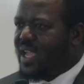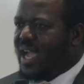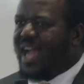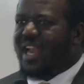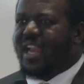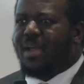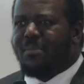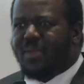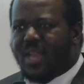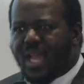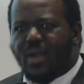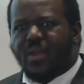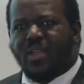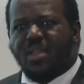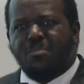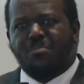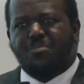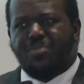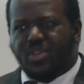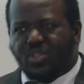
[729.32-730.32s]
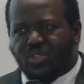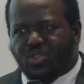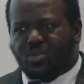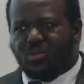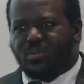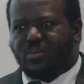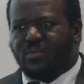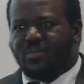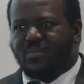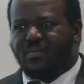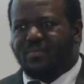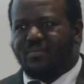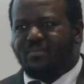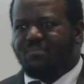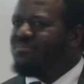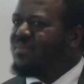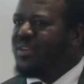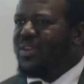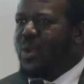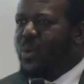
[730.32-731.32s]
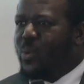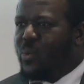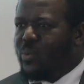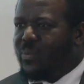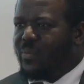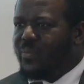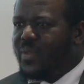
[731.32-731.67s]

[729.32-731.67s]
and I'm now in Bristol. No.